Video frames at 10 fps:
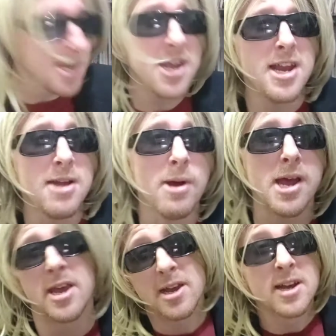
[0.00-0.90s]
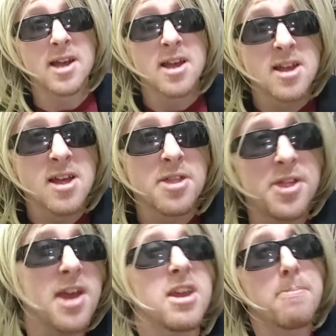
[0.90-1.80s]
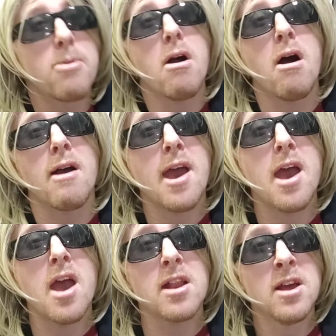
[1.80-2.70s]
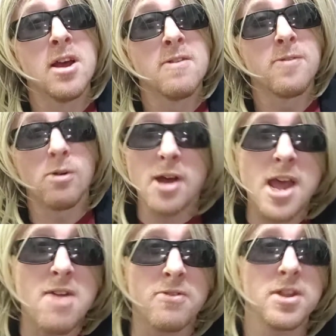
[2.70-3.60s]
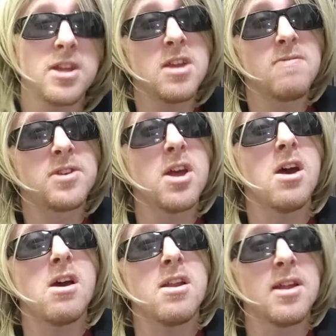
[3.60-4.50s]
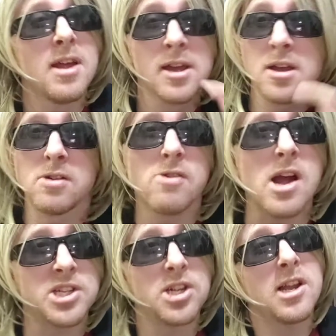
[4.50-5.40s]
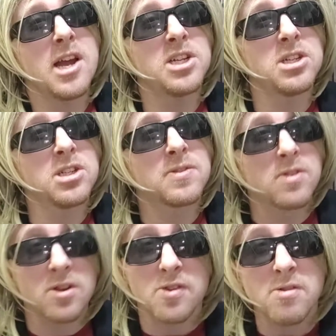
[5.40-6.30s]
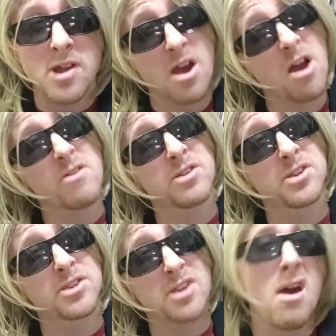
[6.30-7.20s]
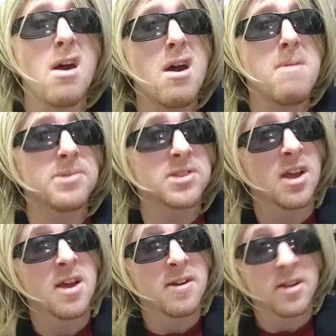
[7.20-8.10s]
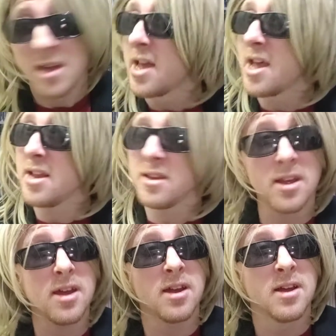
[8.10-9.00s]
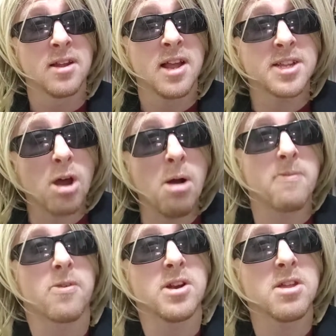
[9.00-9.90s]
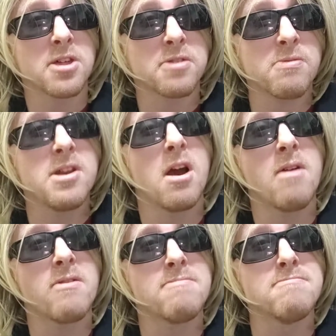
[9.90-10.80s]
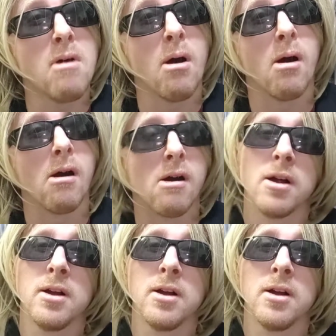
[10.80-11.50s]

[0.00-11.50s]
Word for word: Anyway, thank you, Proghat, for everything you've done. Congratulations for the 300 subs, and uh, let's hope for another 300 more.